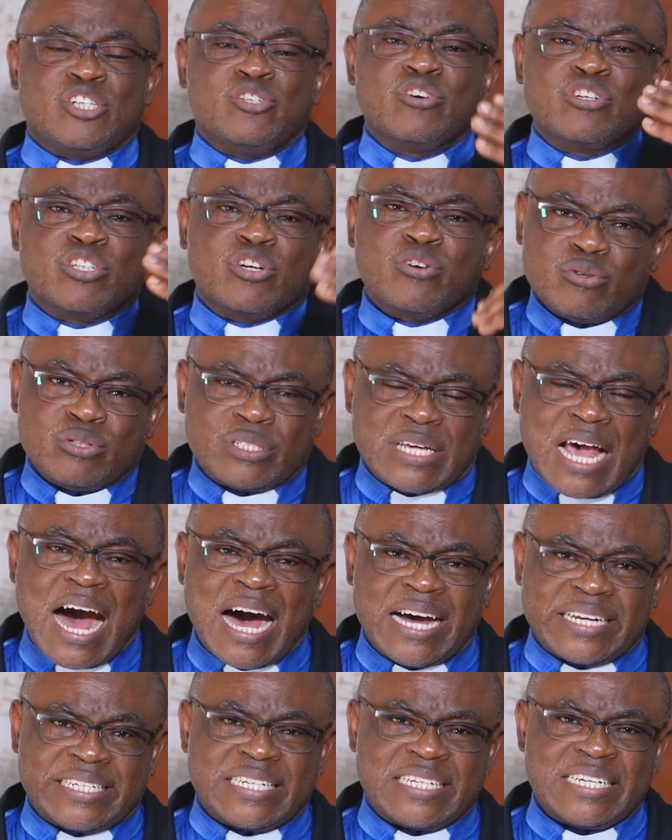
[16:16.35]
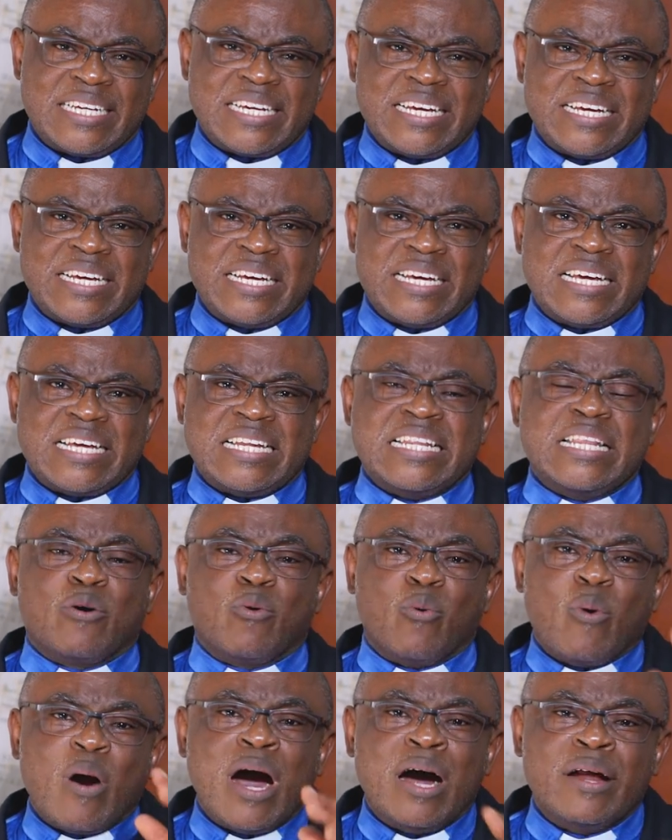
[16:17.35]
Don't lose heart. The
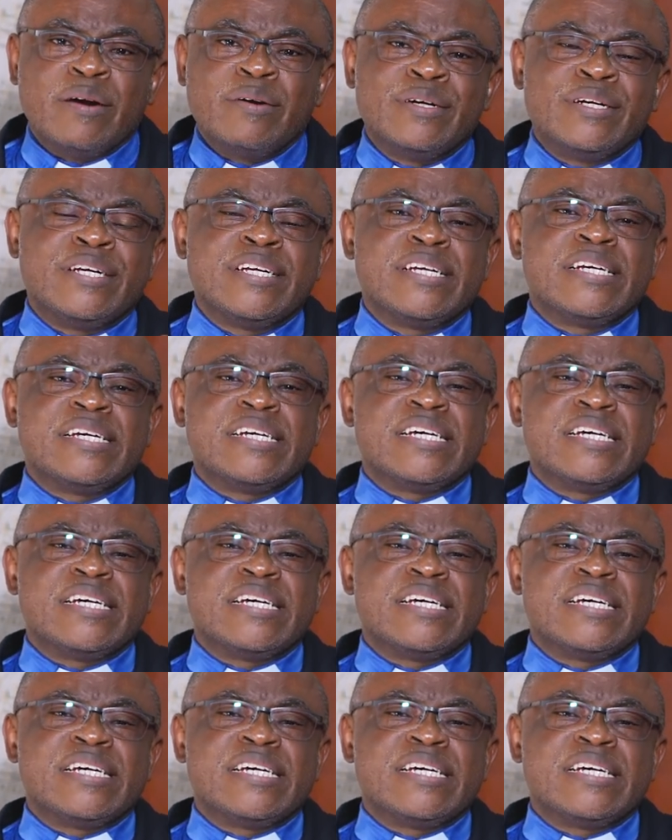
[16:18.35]
world